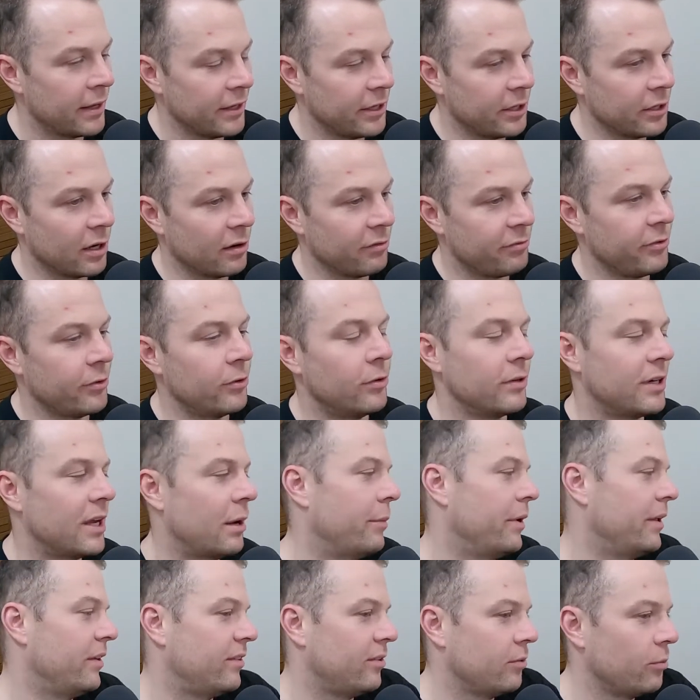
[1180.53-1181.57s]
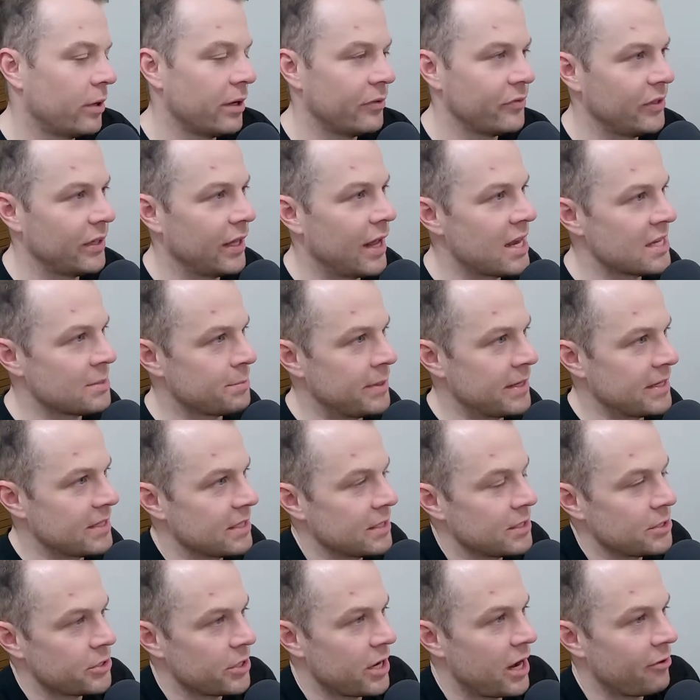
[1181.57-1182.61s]
if you're coming to one of your last picks
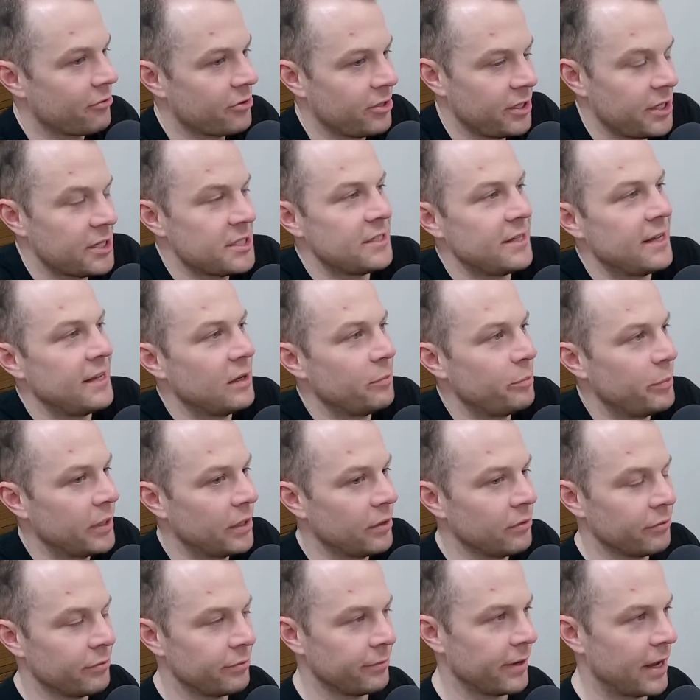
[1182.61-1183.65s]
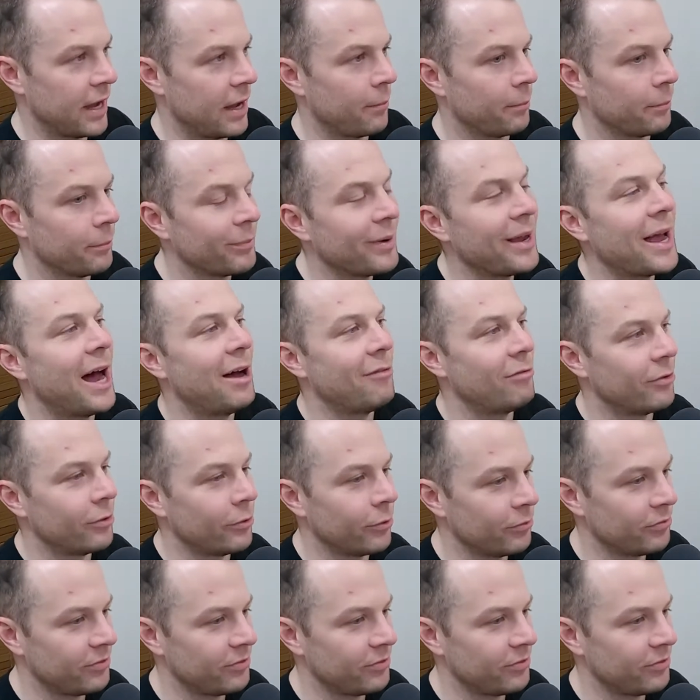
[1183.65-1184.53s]
of the draft and you just need a bit of cover or